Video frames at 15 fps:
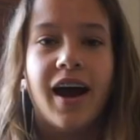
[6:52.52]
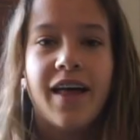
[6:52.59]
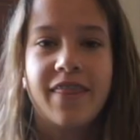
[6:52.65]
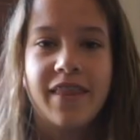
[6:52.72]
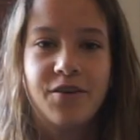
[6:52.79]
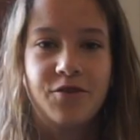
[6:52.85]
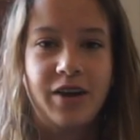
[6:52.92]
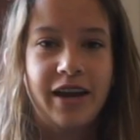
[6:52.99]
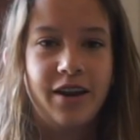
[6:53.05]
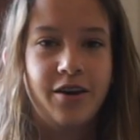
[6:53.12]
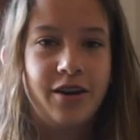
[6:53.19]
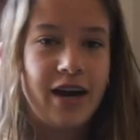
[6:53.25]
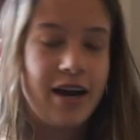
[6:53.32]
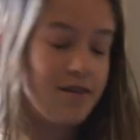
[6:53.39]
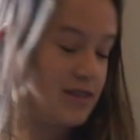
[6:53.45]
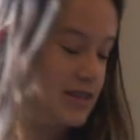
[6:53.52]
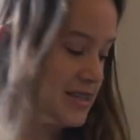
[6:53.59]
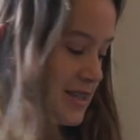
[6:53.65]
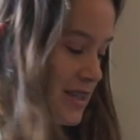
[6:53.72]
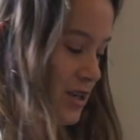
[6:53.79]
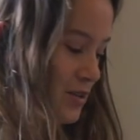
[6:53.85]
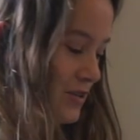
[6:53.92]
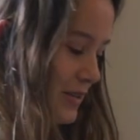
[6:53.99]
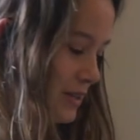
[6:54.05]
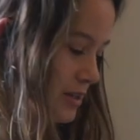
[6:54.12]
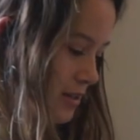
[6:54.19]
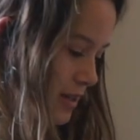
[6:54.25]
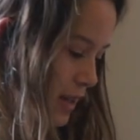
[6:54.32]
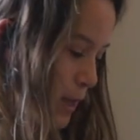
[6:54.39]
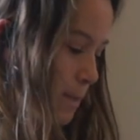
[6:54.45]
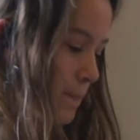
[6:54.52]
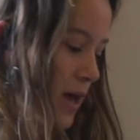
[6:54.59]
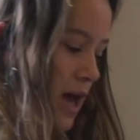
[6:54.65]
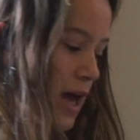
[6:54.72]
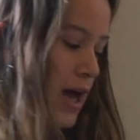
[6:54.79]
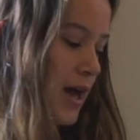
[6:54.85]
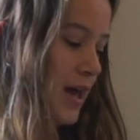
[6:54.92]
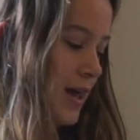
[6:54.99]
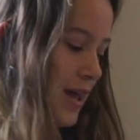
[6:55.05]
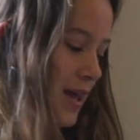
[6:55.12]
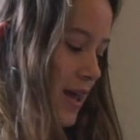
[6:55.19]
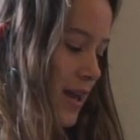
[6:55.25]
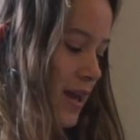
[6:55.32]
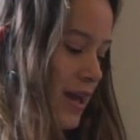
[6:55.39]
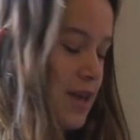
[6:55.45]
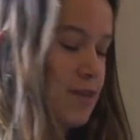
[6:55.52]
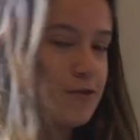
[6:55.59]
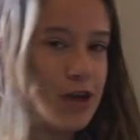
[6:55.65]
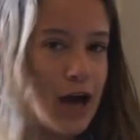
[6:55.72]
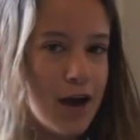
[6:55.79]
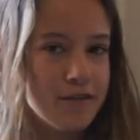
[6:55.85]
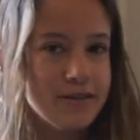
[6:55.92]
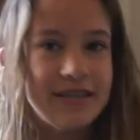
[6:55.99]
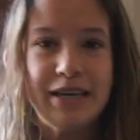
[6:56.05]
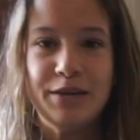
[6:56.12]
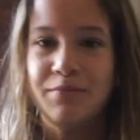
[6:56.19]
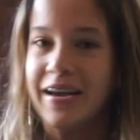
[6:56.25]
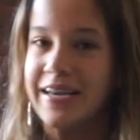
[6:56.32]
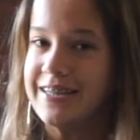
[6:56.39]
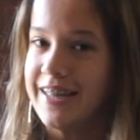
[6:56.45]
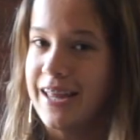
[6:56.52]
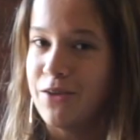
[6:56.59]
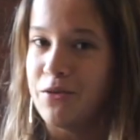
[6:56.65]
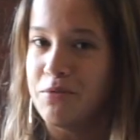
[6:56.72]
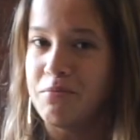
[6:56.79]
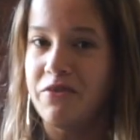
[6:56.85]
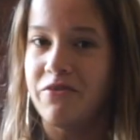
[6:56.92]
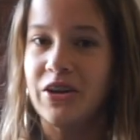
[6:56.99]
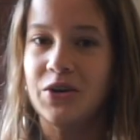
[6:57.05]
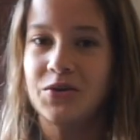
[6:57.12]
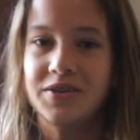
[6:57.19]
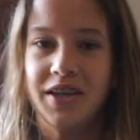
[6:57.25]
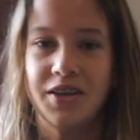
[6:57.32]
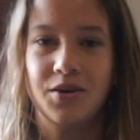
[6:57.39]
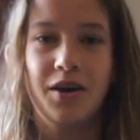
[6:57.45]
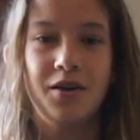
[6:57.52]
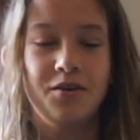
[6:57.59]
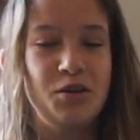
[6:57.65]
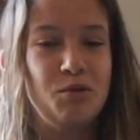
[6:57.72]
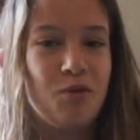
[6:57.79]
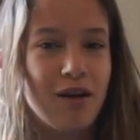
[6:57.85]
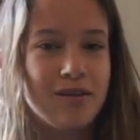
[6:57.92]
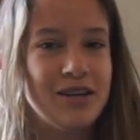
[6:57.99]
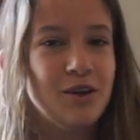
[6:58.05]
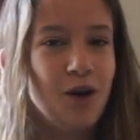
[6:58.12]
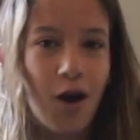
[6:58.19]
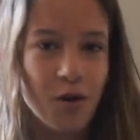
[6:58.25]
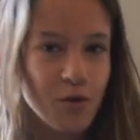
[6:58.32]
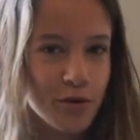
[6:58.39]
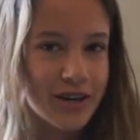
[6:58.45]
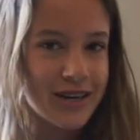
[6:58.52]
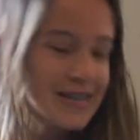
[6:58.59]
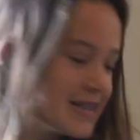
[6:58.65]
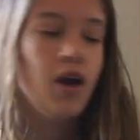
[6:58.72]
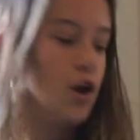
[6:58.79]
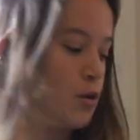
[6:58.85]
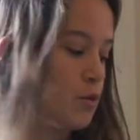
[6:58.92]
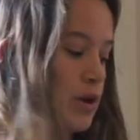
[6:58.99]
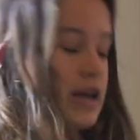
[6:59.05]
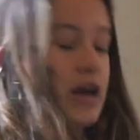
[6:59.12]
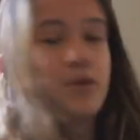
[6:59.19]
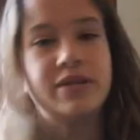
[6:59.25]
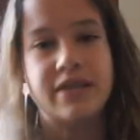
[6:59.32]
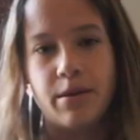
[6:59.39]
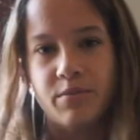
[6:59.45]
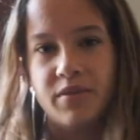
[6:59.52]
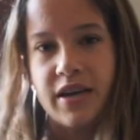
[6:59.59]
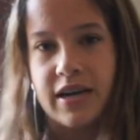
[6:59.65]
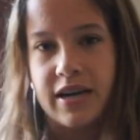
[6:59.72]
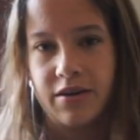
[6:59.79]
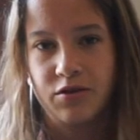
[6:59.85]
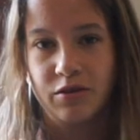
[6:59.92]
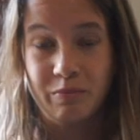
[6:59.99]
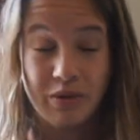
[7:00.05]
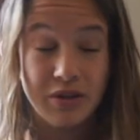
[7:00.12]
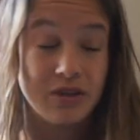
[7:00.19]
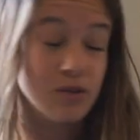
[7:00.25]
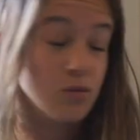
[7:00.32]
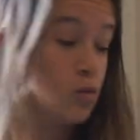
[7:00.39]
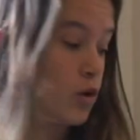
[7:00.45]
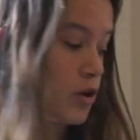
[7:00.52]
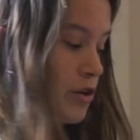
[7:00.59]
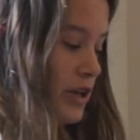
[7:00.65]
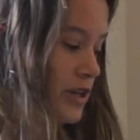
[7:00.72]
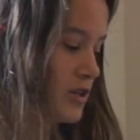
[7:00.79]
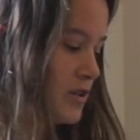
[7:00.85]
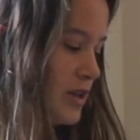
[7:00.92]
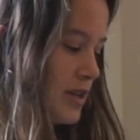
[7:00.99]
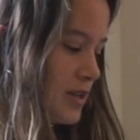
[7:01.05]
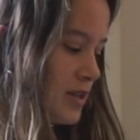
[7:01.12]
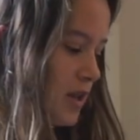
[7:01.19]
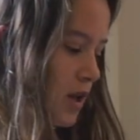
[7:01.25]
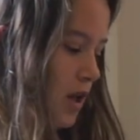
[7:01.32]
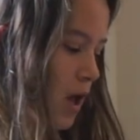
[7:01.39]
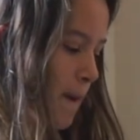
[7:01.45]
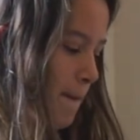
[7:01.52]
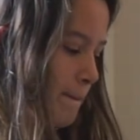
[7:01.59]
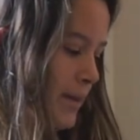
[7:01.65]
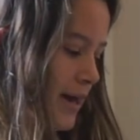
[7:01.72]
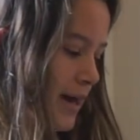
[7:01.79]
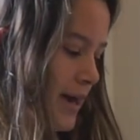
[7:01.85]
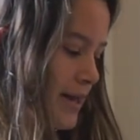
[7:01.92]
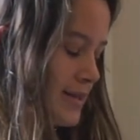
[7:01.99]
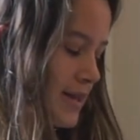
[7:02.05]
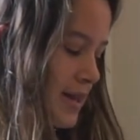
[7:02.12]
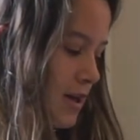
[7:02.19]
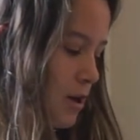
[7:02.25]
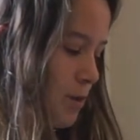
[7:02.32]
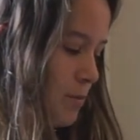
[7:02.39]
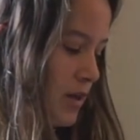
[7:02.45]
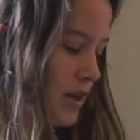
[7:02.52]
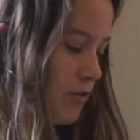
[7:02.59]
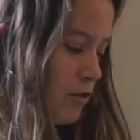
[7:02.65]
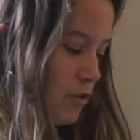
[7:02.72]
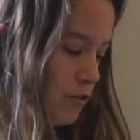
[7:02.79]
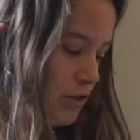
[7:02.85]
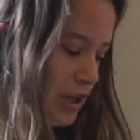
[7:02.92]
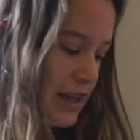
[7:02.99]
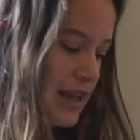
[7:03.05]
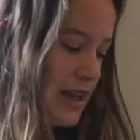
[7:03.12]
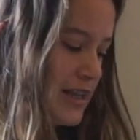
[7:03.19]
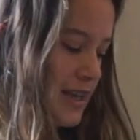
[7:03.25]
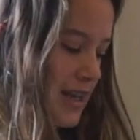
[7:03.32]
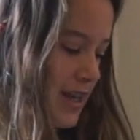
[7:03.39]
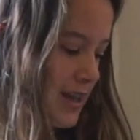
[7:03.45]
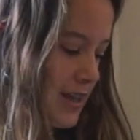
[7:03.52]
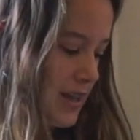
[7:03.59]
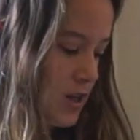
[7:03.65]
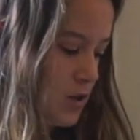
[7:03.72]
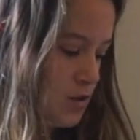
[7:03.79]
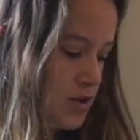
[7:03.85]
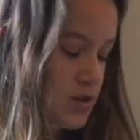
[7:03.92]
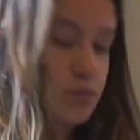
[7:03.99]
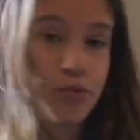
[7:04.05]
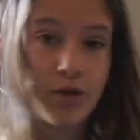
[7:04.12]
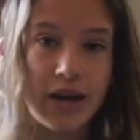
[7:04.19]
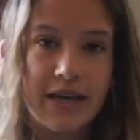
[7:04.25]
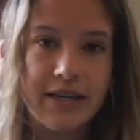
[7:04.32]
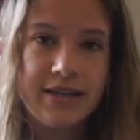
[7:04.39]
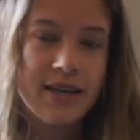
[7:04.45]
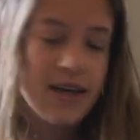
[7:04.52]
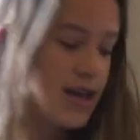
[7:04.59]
And then right here I have this cute little lamp. And if you have seen my study with me videos, then you probably know how it works. Right now it's empty, I have to put some water into it. But if you fill it and then you just press,